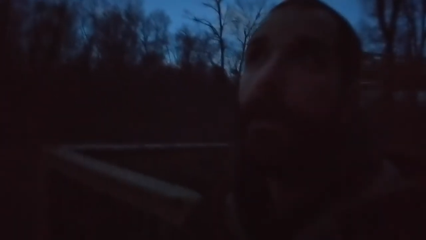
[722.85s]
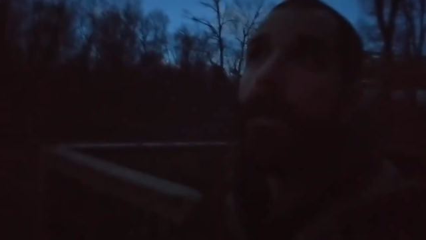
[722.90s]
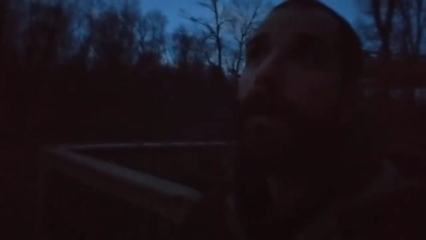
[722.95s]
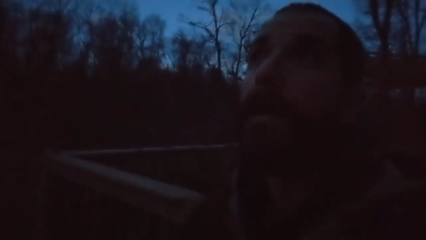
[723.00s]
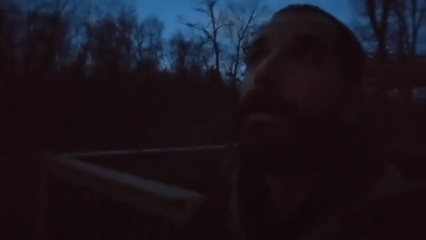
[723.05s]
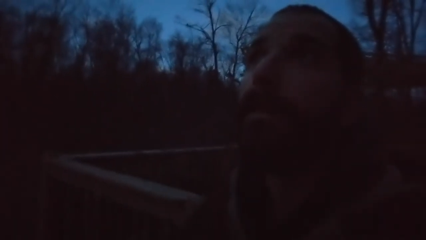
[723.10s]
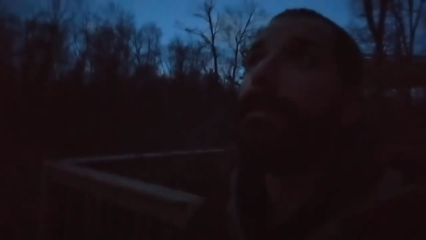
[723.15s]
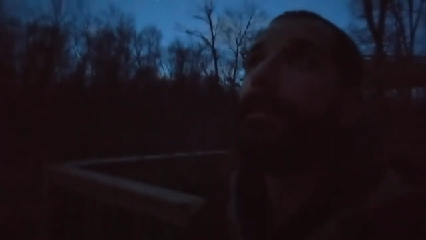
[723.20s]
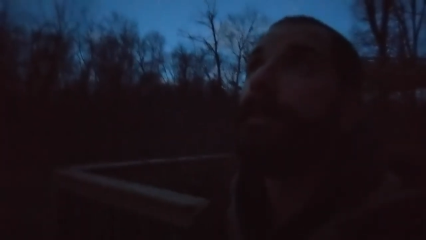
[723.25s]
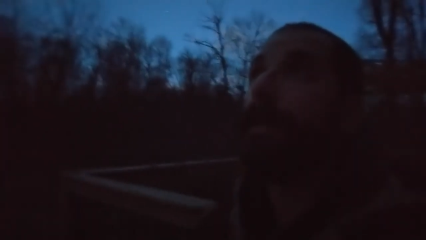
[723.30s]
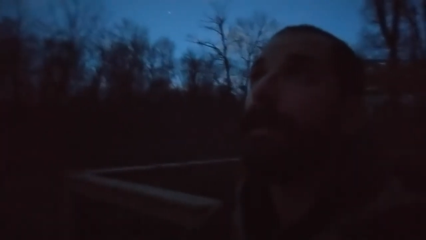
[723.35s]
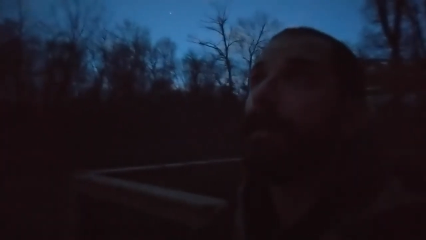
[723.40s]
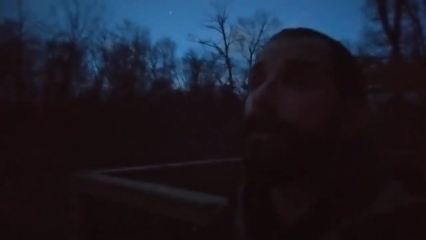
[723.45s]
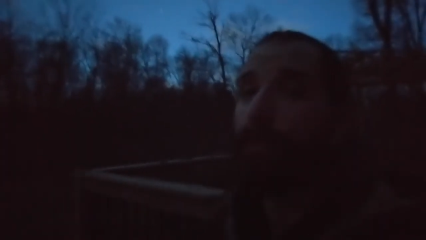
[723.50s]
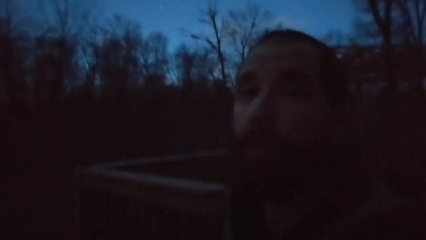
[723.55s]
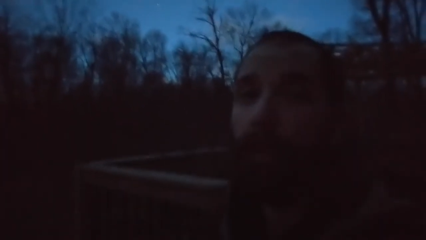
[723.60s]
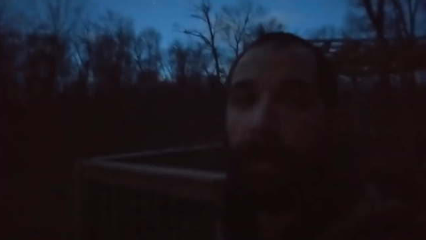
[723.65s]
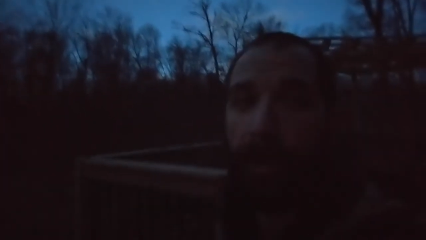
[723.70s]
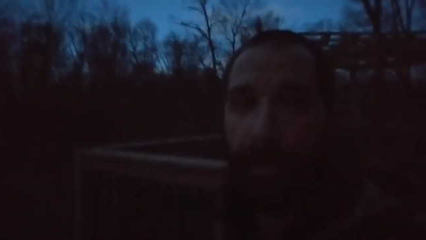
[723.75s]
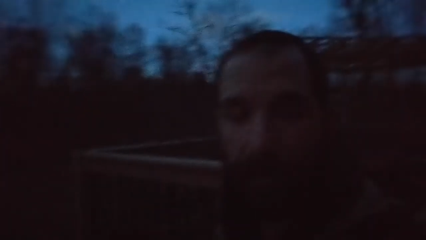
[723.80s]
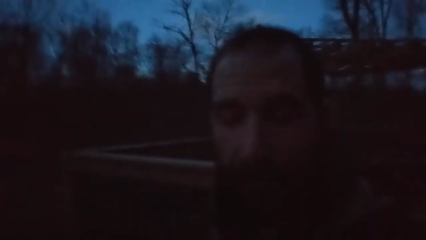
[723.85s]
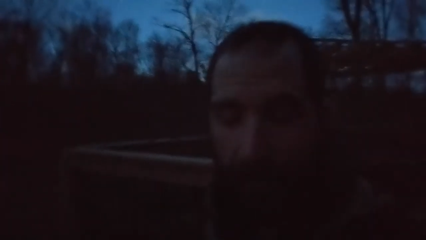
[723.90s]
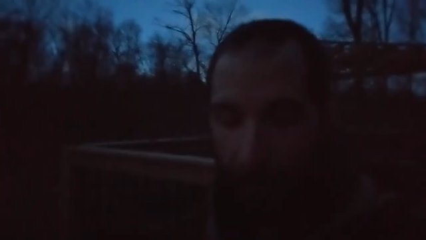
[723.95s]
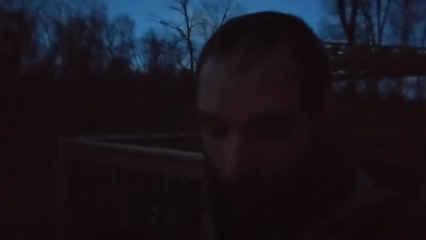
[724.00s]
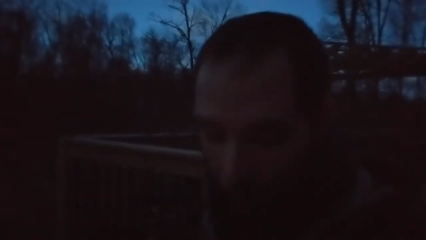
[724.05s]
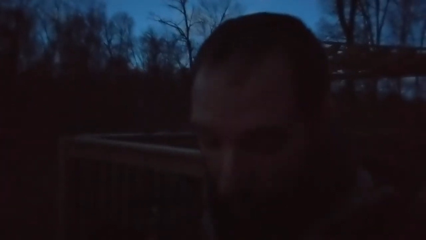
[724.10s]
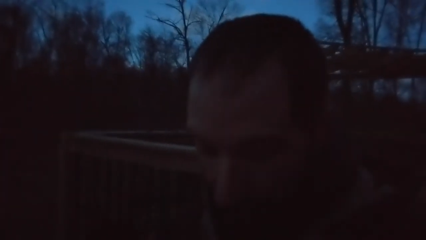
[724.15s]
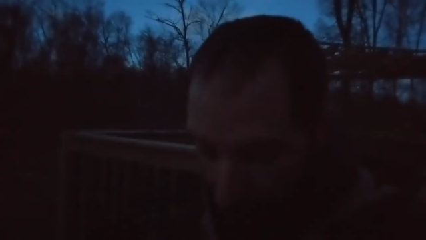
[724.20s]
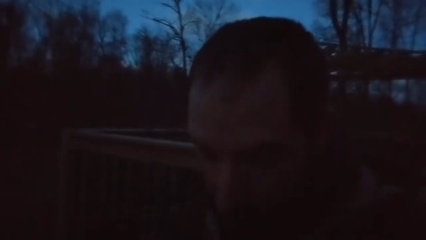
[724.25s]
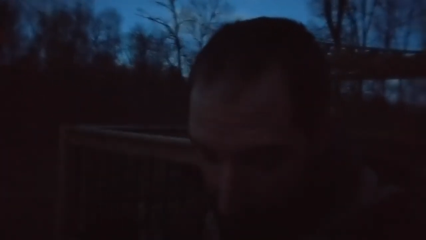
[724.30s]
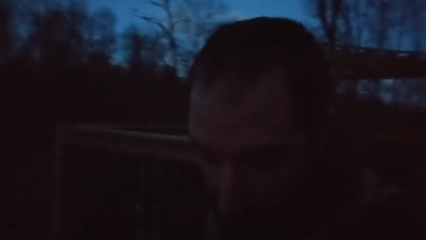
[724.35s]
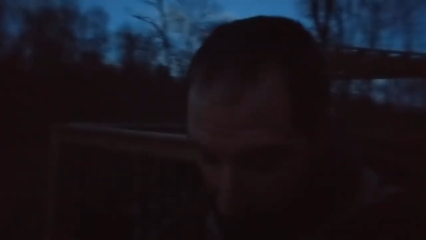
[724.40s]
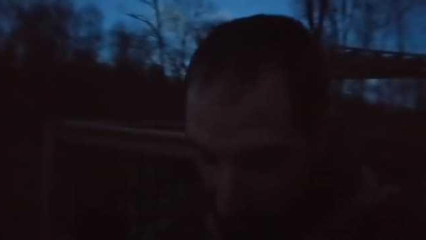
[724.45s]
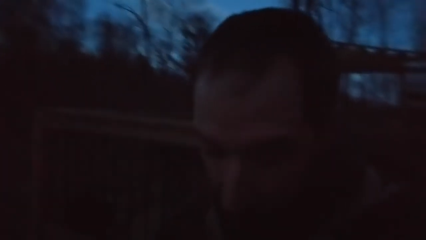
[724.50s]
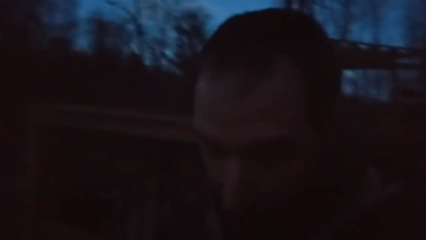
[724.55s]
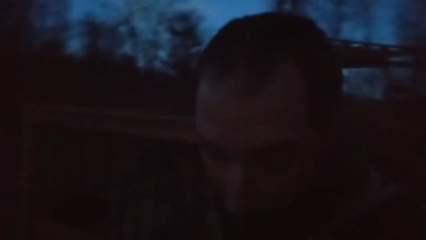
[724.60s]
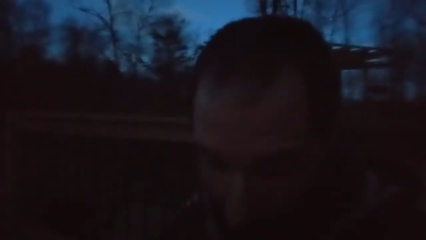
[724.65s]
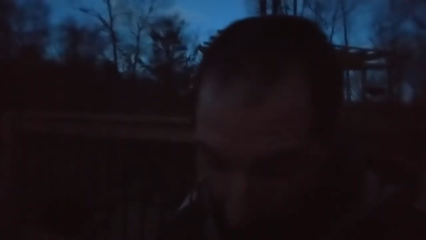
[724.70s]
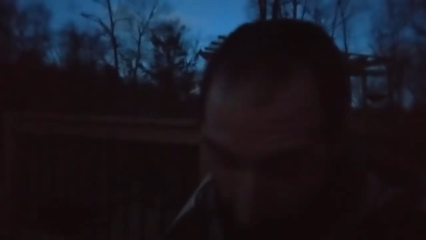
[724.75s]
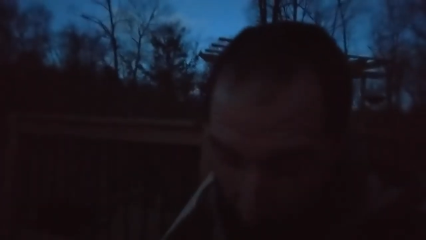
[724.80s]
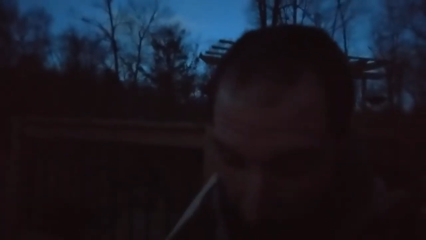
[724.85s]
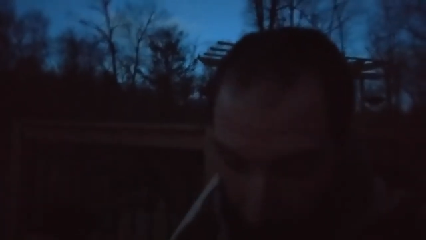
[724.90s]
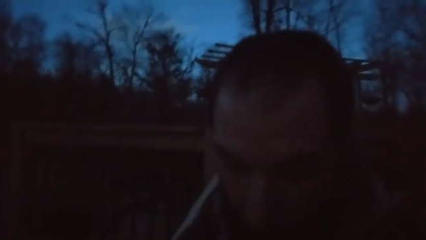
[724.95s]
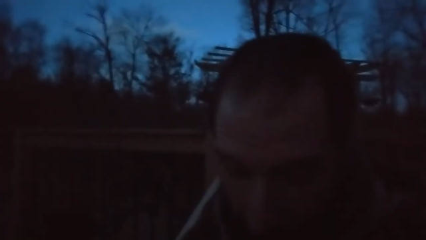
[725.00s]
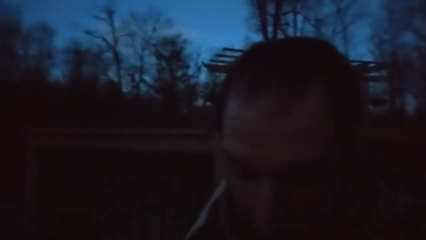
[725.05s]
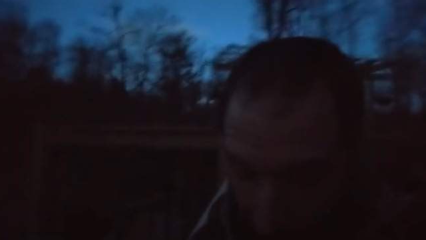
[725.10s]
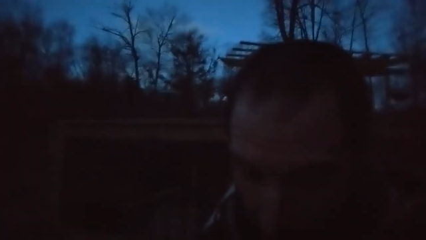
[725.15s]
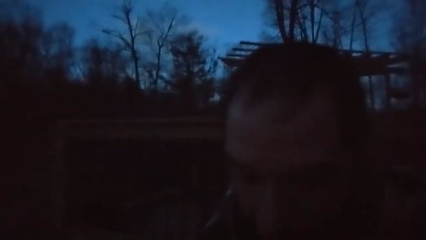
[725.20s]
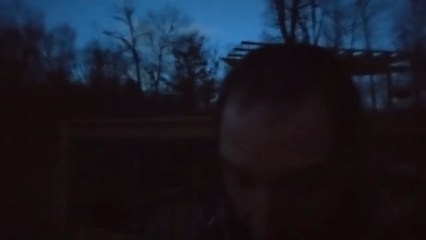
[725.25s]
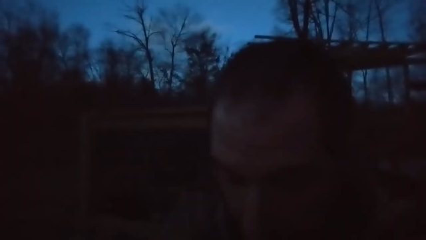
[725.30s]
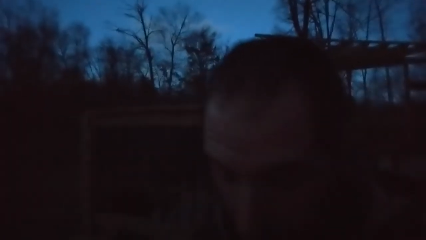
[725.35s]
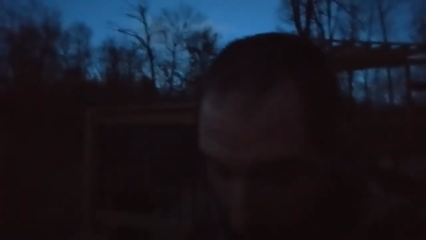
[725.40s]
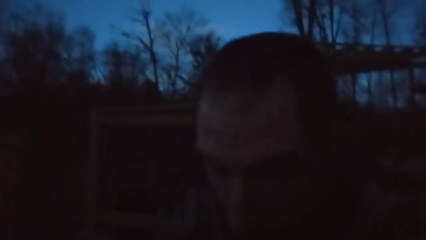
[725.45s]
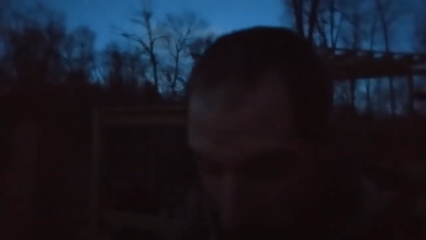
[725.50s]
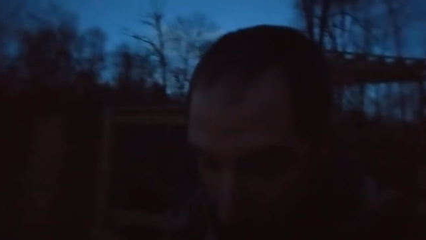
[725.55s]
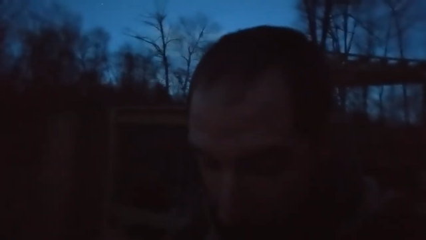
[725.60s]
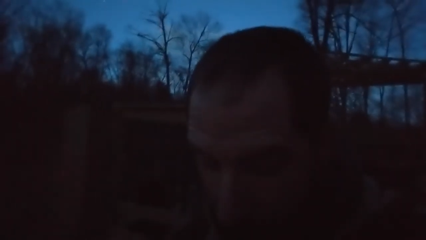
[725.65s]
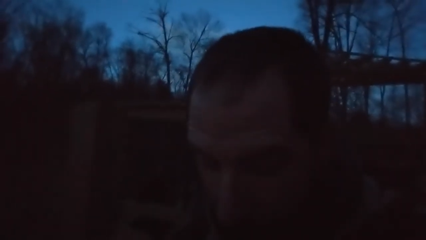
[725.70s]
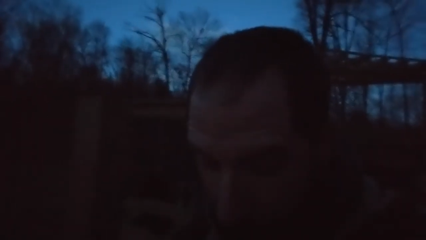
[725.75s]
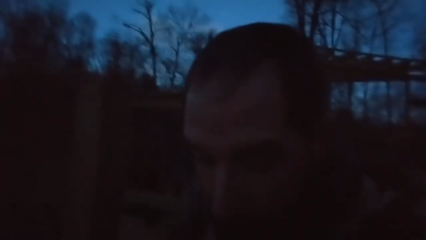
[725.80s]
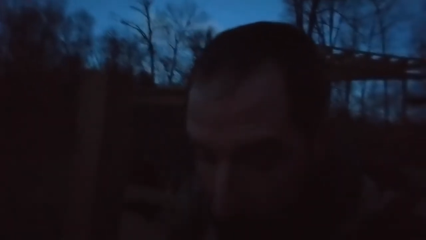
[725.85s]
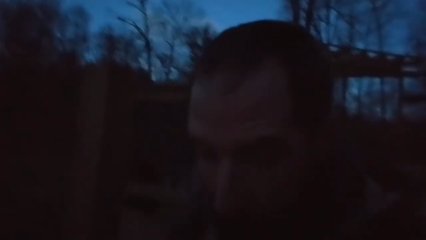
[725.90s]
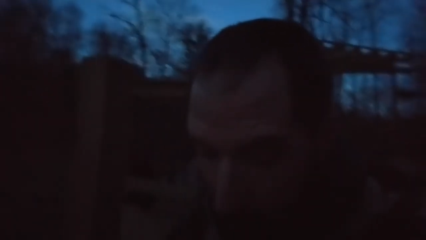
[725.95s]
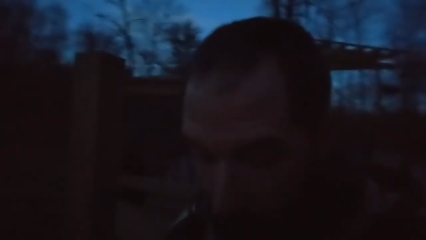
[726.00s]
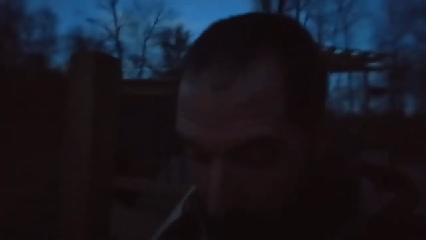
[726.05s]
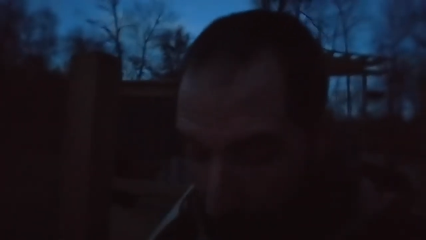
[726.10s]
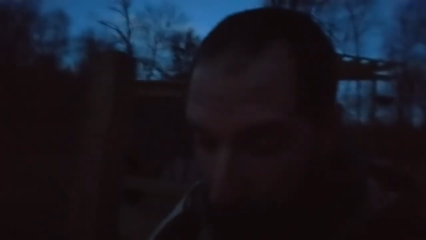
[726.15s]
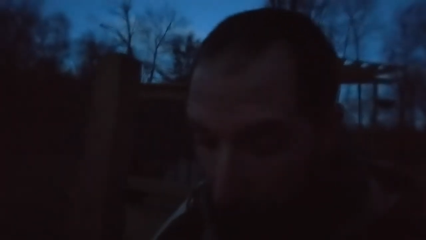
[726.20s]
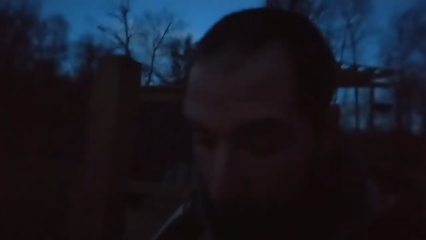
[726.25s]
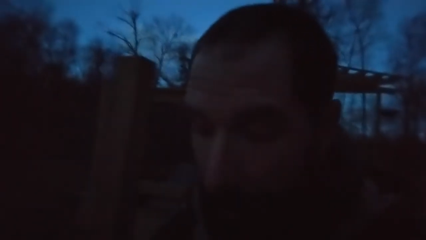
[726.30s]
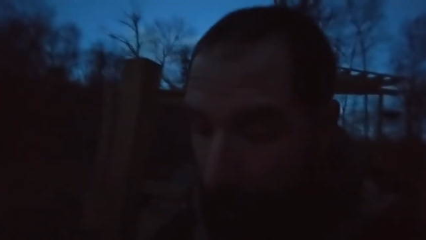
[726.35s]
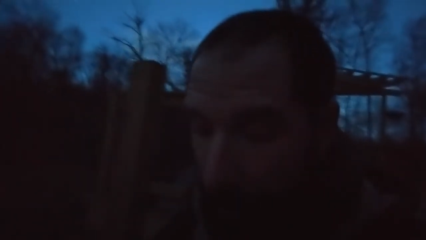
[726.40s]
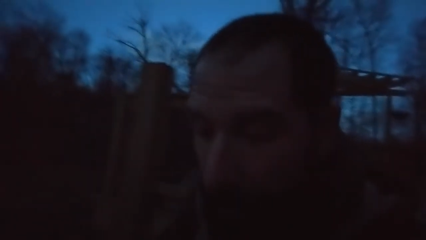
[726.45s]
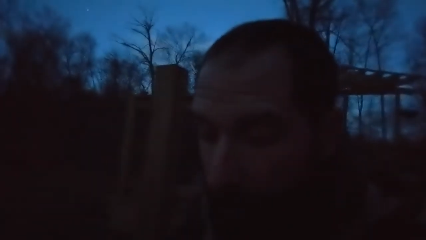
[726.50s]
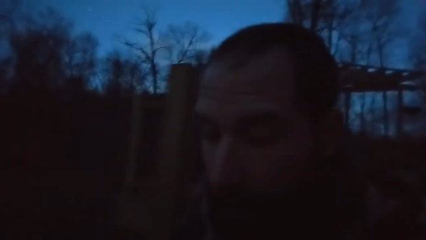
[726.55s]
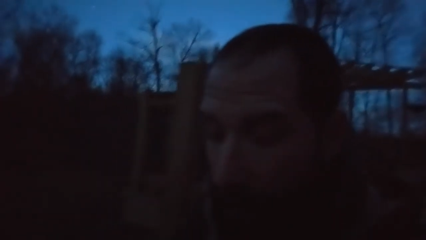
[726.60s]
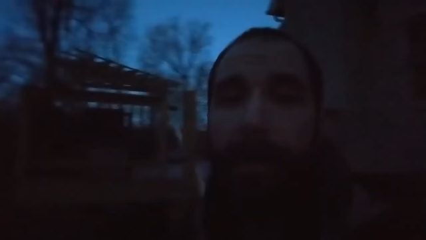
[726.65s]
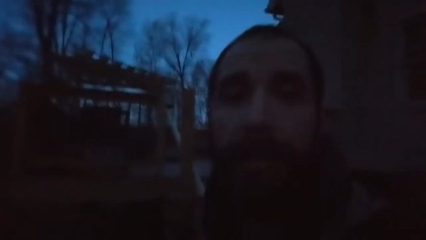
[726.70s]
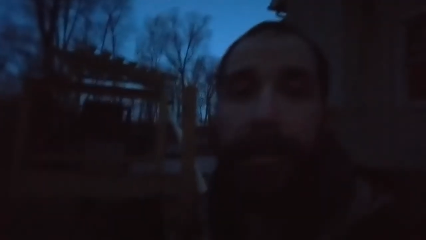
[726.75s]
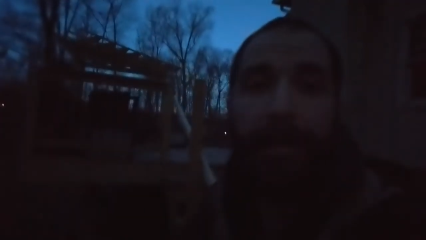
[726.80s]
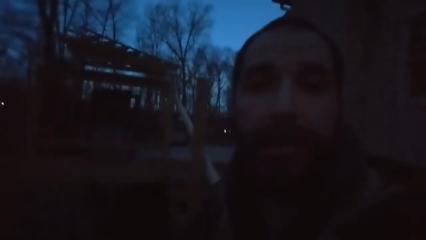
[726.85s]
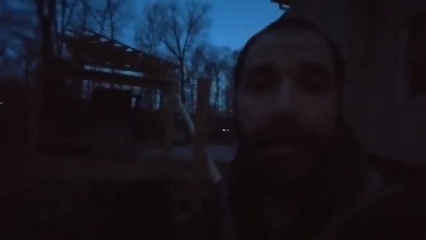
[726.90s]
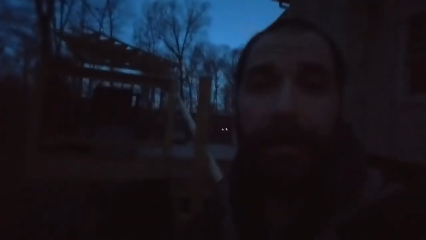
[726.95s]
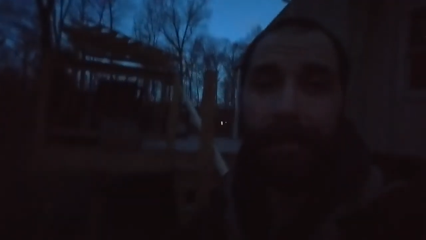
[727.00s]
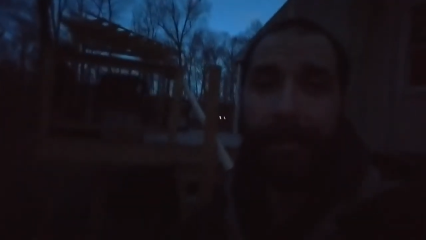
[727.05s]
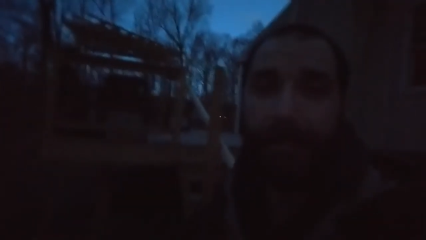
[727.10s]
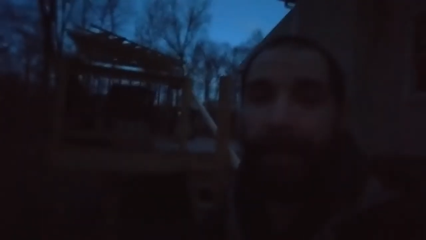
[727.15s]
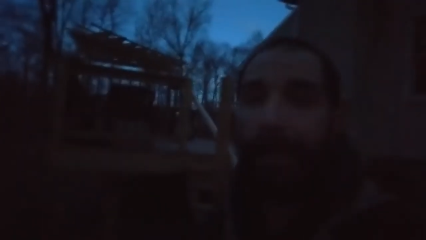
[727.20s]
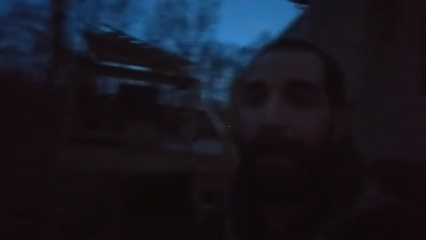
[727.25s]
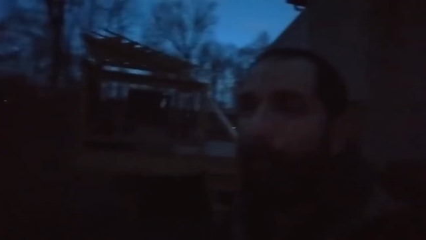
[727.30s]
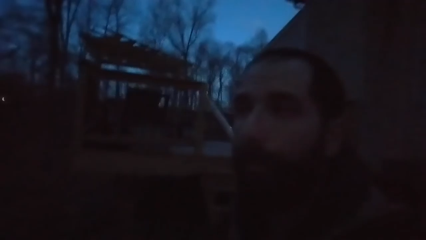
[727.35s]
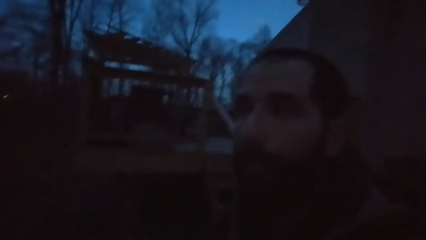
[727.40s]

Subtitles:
[unreadable: no face in view]